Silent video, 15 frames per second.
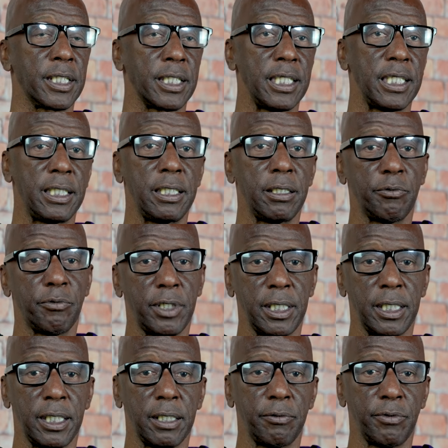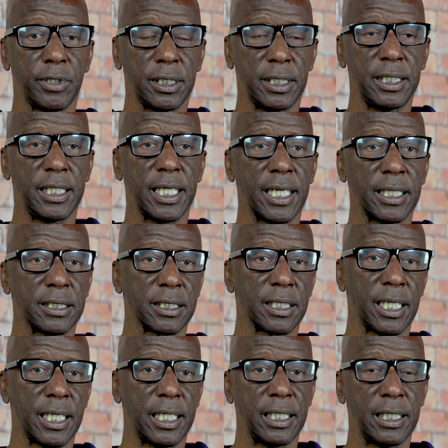Indian Red, when he got
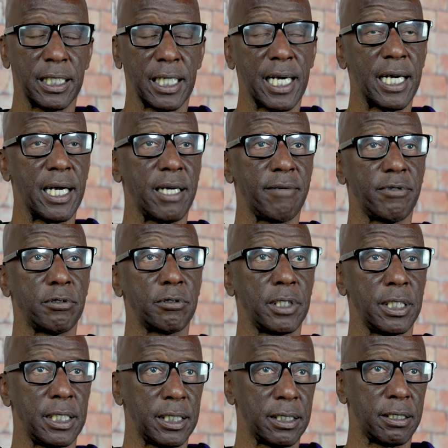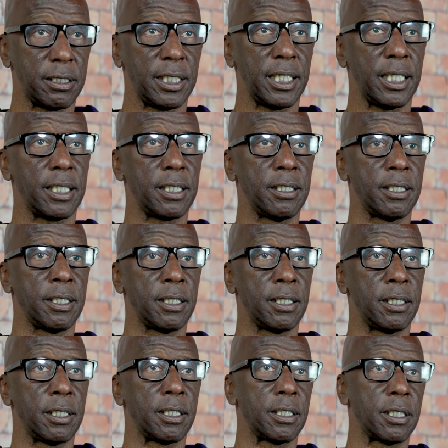slain live on the internet.
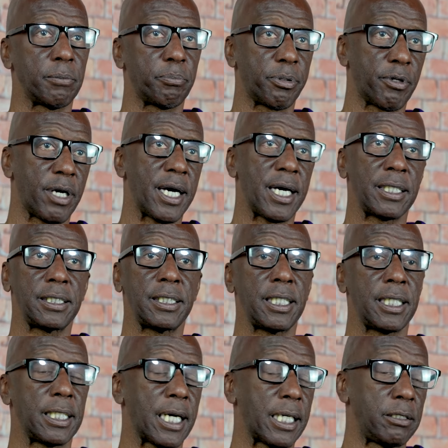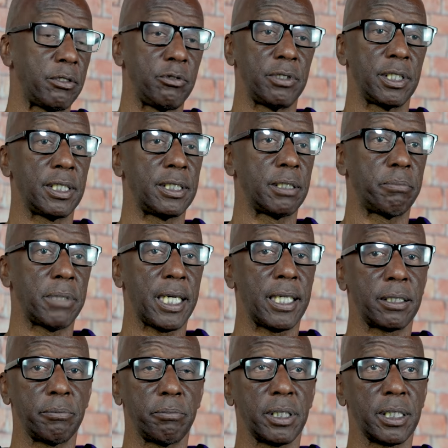Prior to that, I knew nothing
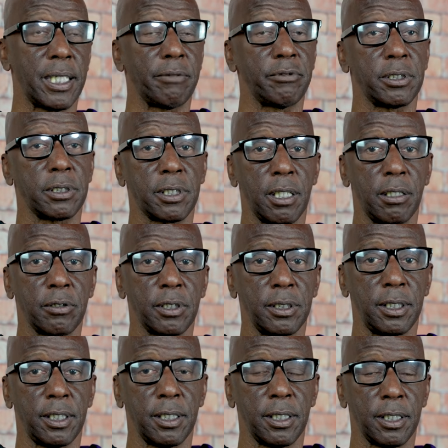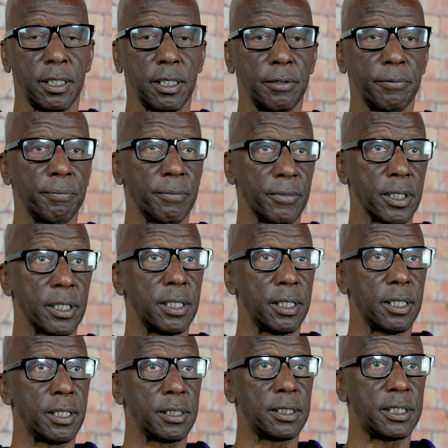about him, but I was talking to
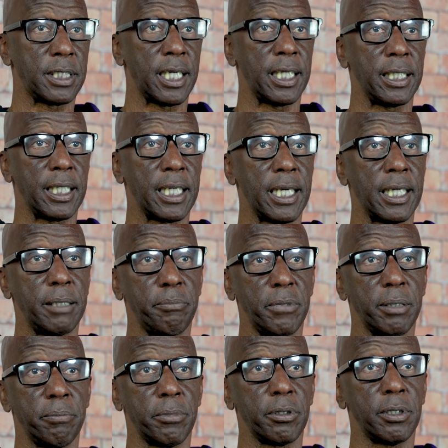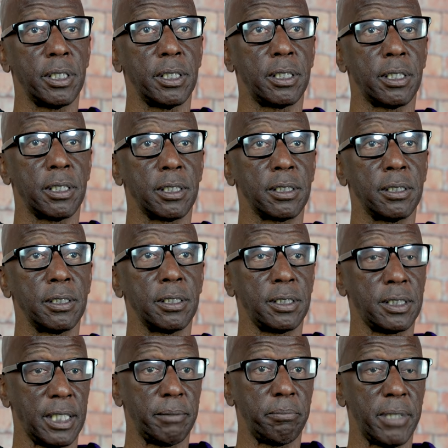a chain gang member and
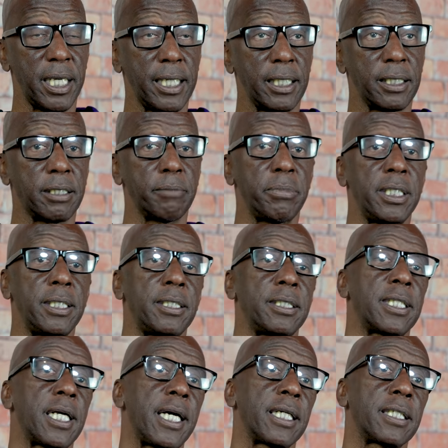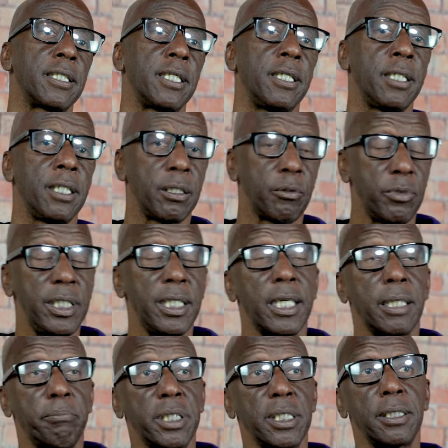Sinbad, to be exact, and we
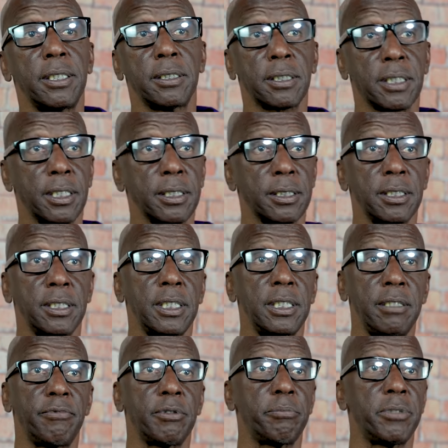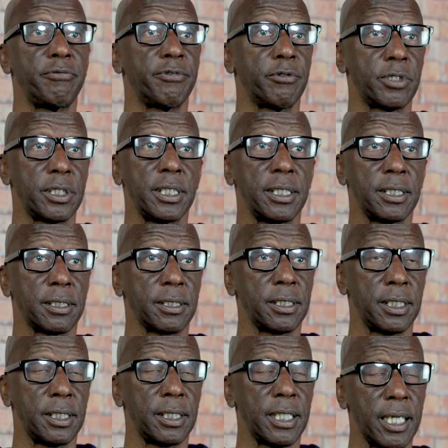had been discussing it even before the
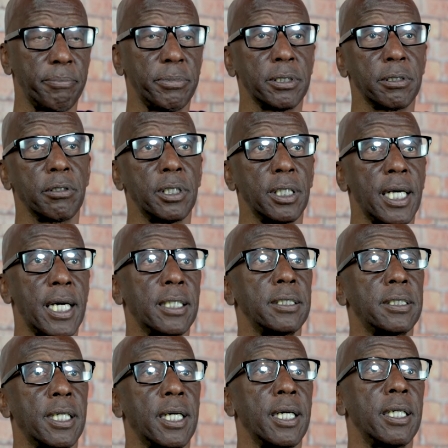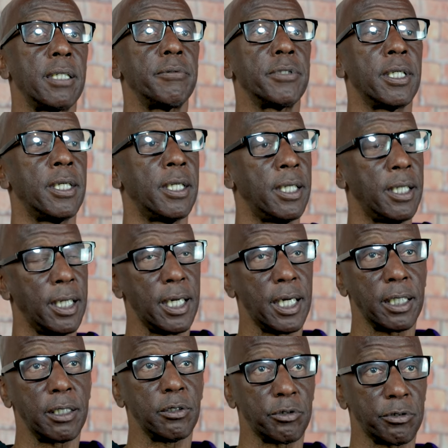incident happened. So a lot of times,
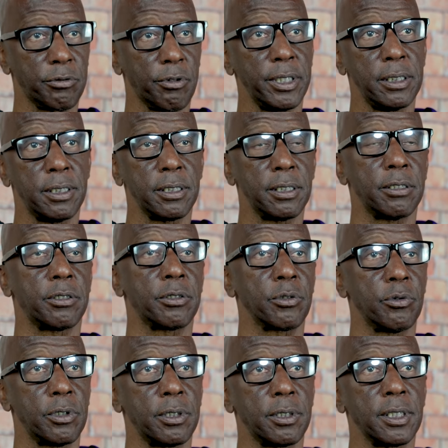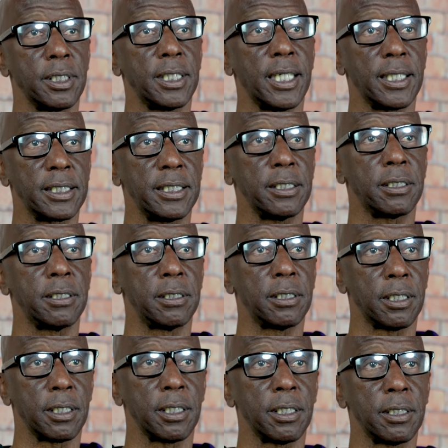I go straight to the source and I get
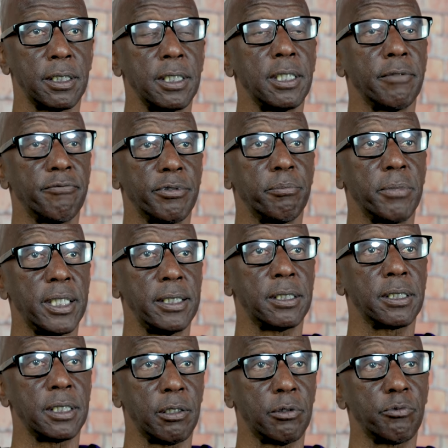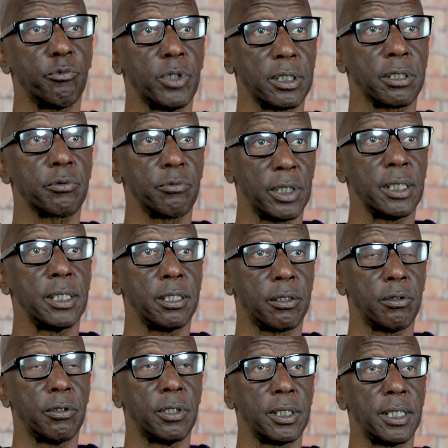the information on what's really
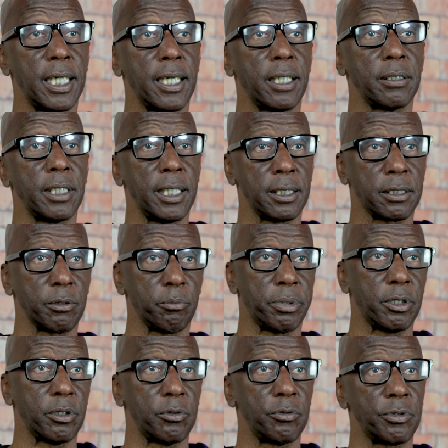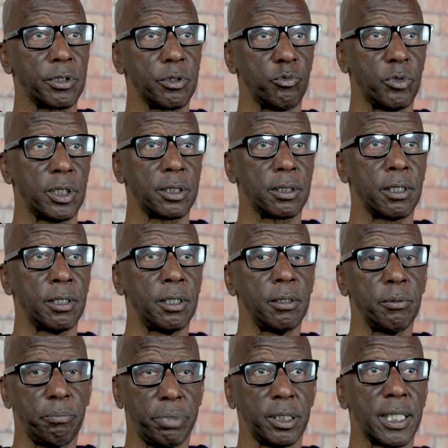going down as opposed to what's
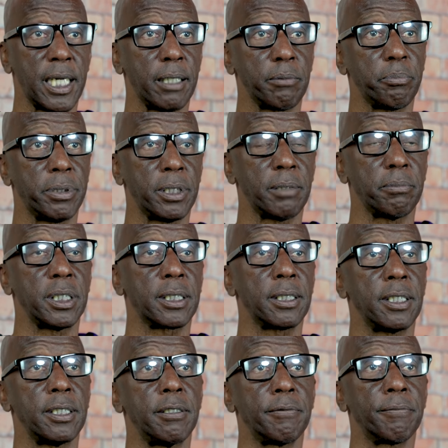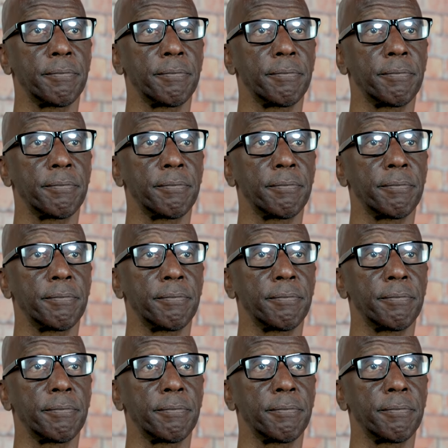put out publicly.